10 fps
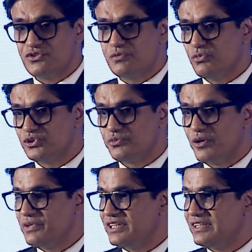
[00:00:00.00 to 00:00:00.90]
should most
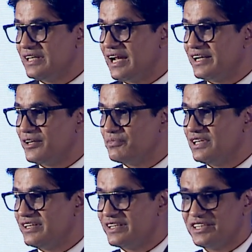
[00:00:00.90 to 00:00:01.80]
probably end up the
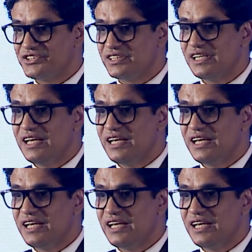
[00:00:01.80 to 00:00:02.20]
litigation.